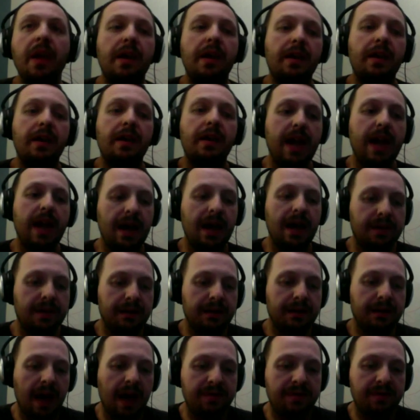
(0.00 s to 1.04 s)
Yeah,
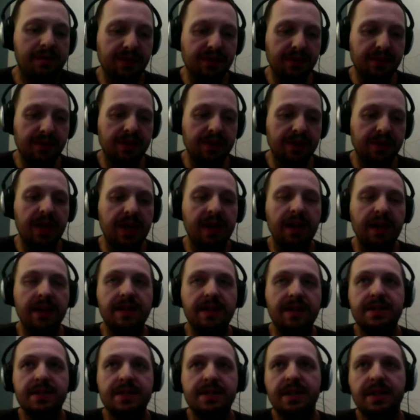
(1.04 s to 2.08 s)
absolutely. Like
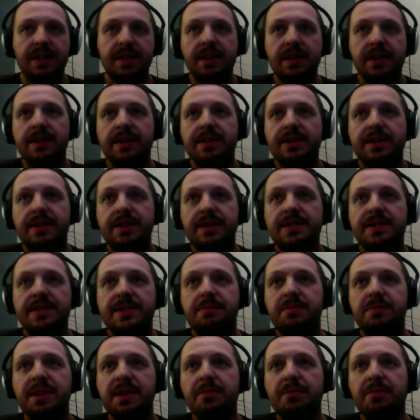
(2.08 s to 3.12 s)
I said, it's a
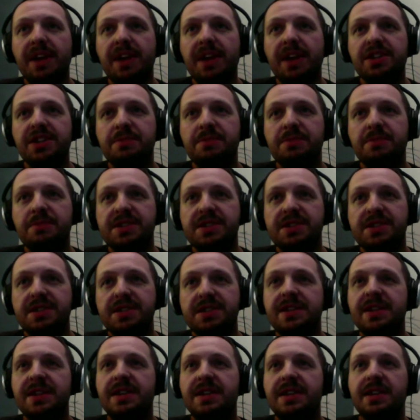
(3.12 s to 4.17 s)
big matchup just
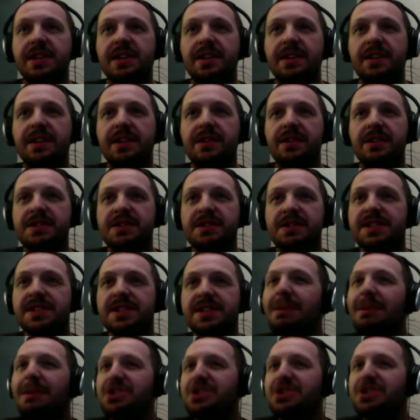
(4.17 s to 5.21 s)
to
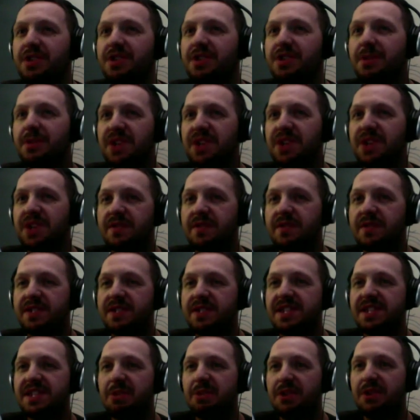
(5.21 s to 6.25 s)
measure themselves and
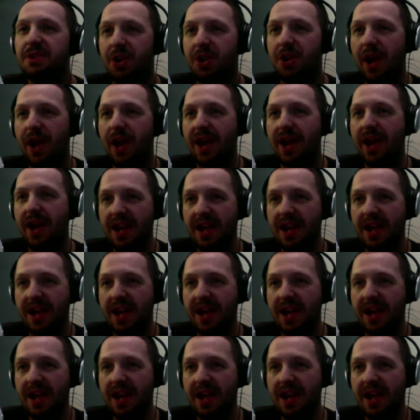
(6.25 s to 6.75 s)
see where they're at